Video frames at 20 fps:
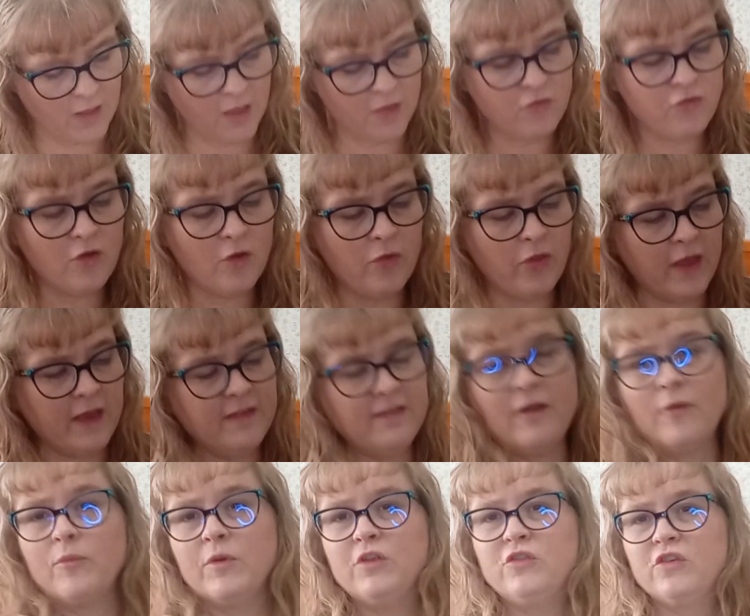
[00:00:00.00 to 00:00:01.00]
And so, like I
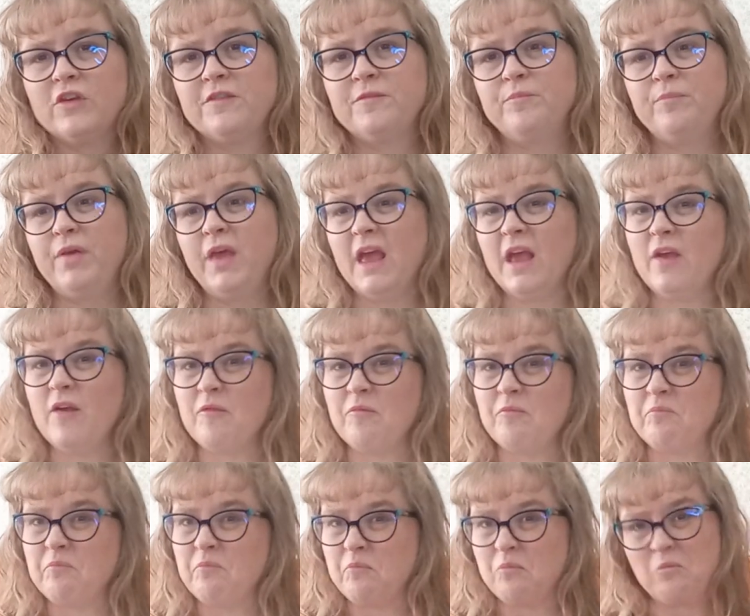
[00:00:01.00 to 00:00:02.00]
said,
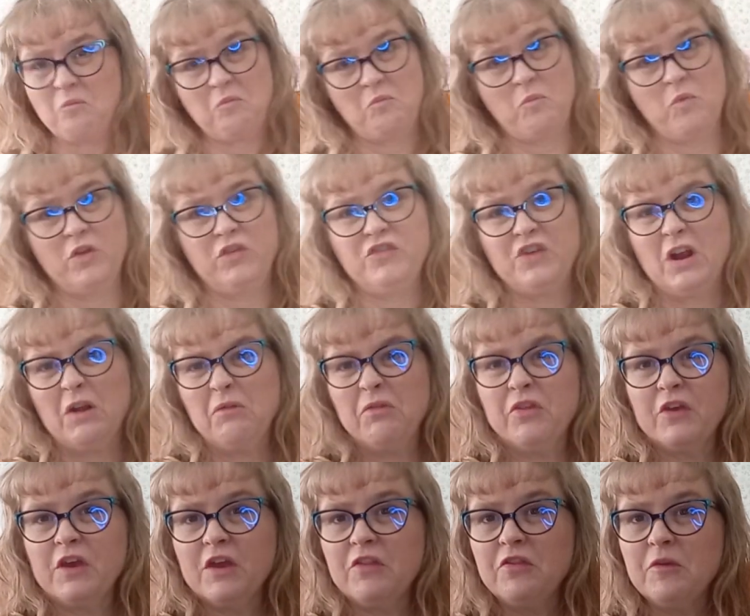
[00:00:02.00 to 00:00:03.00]
we start
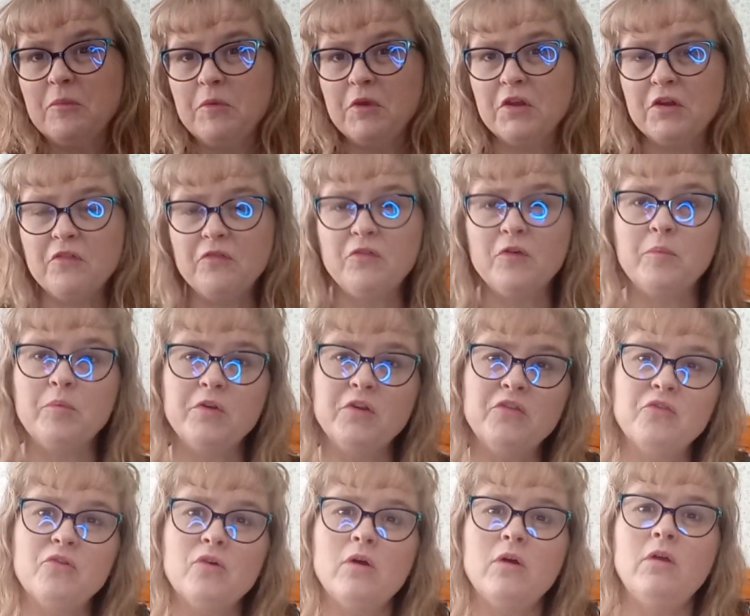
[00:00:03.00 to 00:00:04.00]
with the Good and the Beautiful
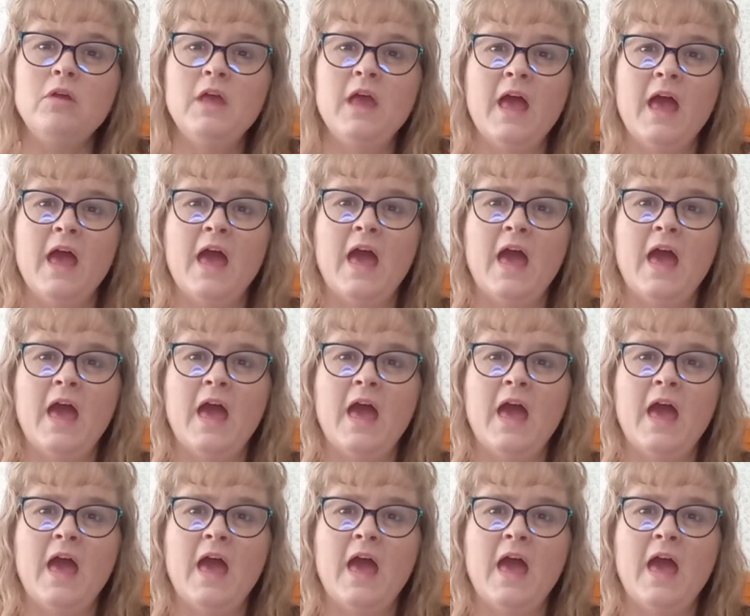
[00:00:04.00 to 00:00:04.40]
preschool,